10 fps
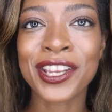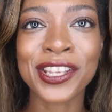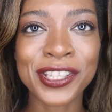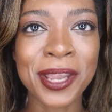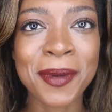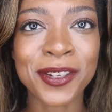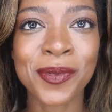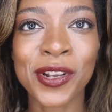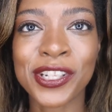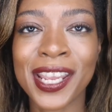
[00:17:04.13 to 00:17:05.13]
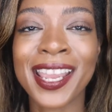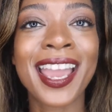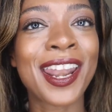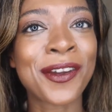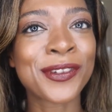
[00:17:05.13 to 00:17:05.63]
you guys so much for watching,
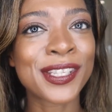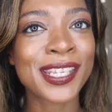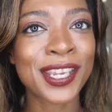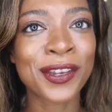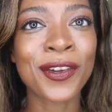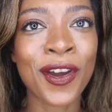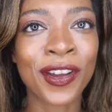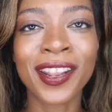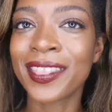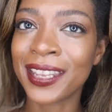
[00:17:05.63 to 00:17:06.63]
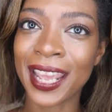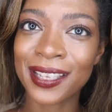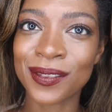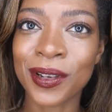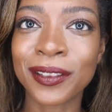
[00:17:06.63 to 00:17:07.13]
and I will see you on the
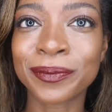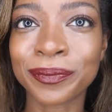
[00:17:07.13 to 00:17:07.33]
next one.